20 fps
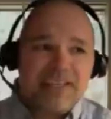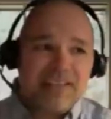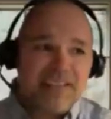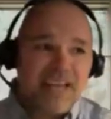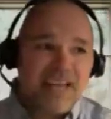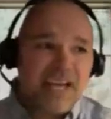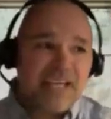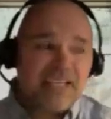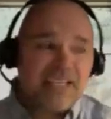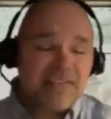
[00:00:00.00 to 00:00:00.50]

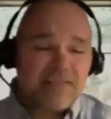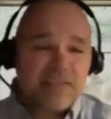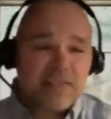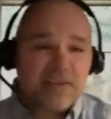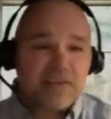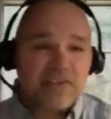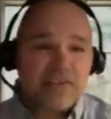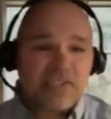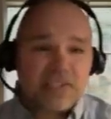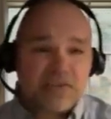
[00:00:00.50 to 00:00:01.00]
that if
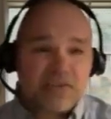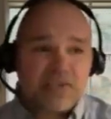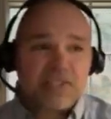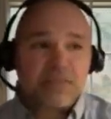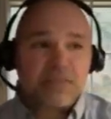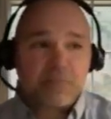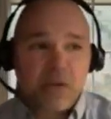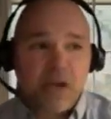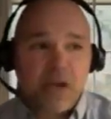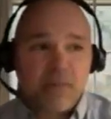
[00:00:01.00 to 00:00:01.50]
there are serious
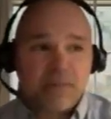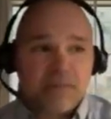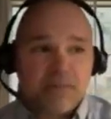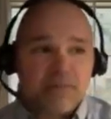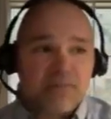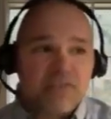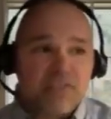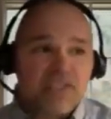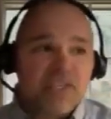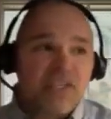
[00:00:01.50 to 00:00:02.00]

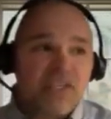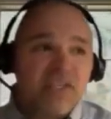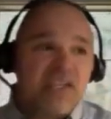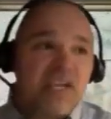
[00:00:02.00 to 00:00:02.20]
problems